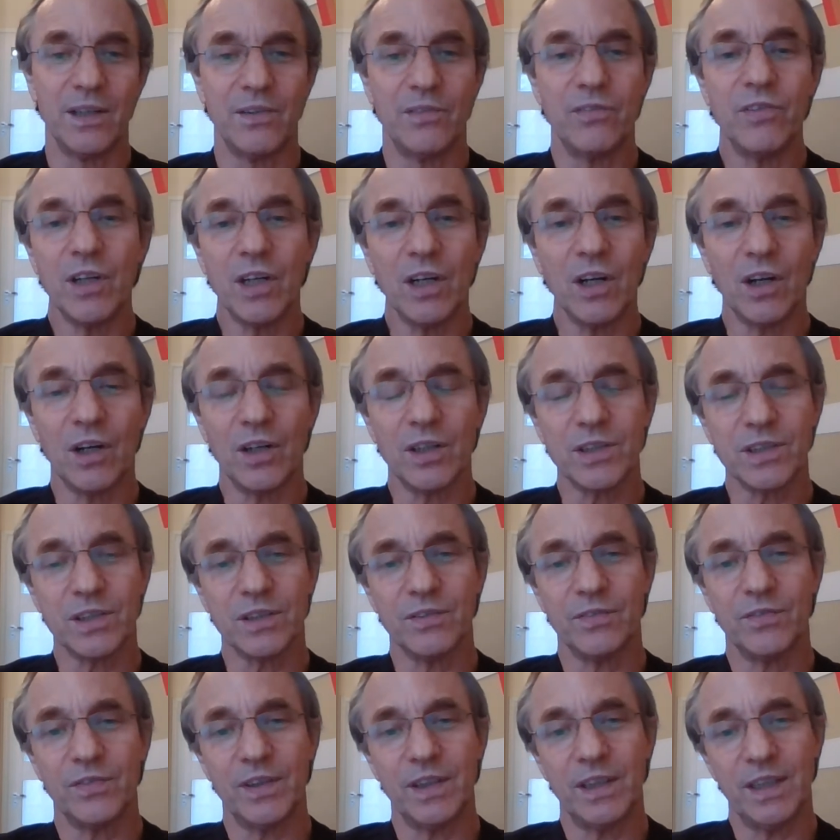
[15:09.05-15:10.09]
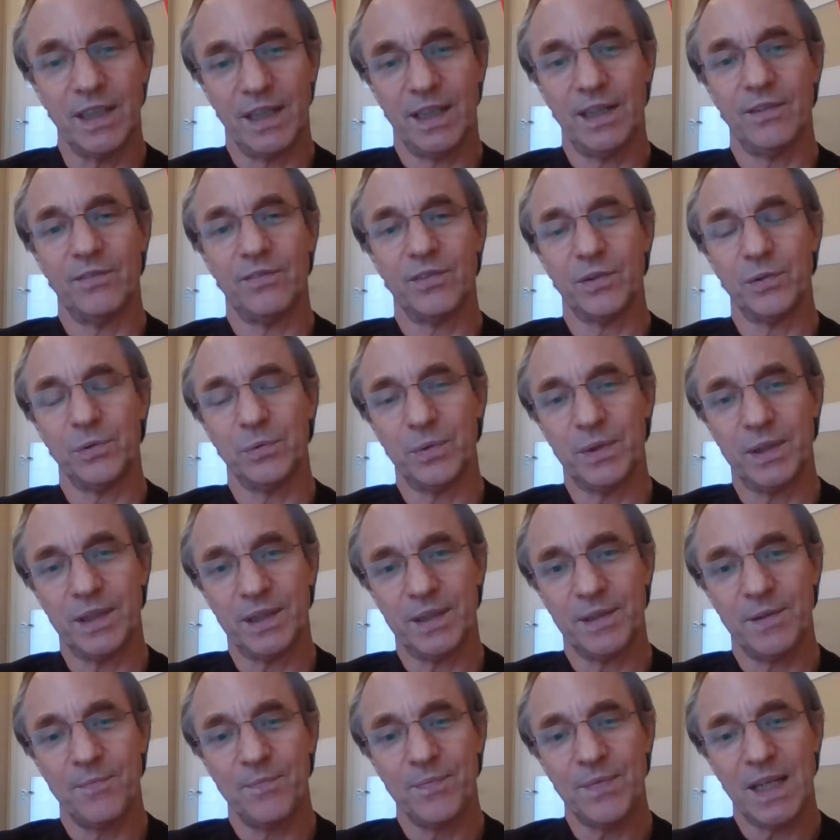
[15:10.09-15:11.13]
philosophy,
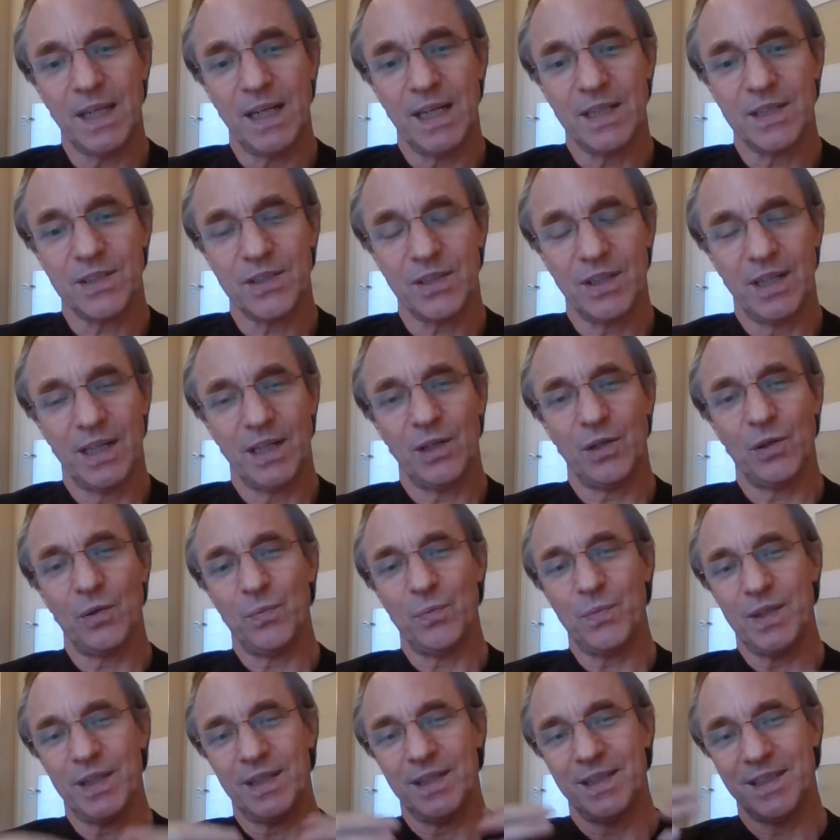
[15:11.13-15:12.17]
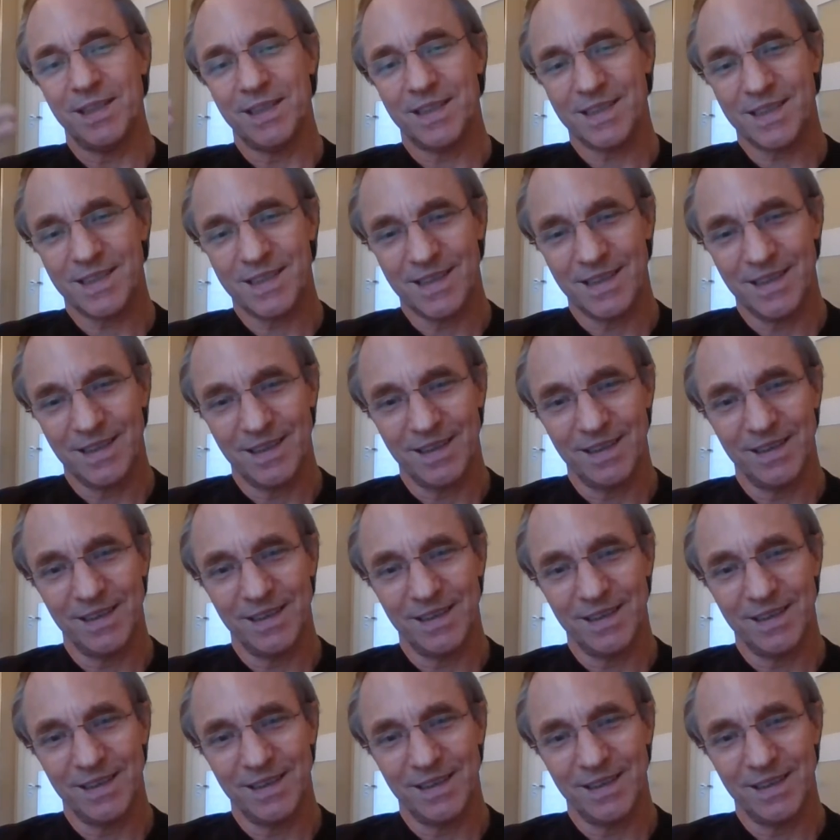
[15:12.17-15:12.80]
everywhere. So I hope that this